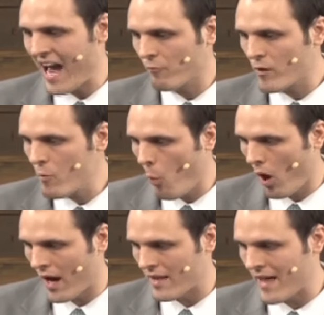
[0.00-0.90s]
Every
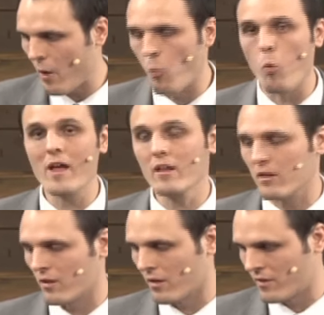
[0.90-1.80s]
one that
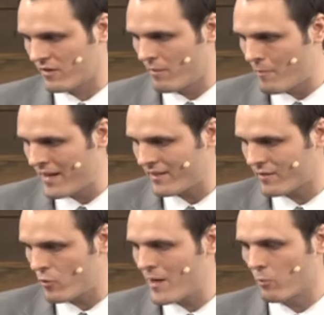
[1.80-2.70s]
will
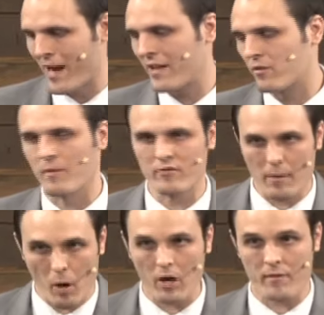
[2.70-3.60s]
submit to be ransomed, there's
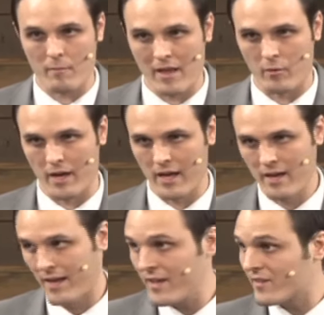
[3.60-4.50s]
our part there, by the way.
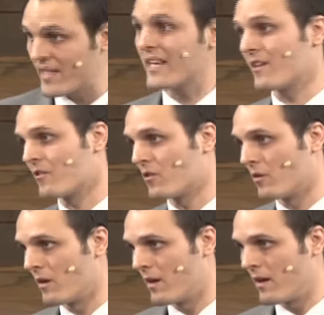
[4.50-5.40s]
He's seeking you.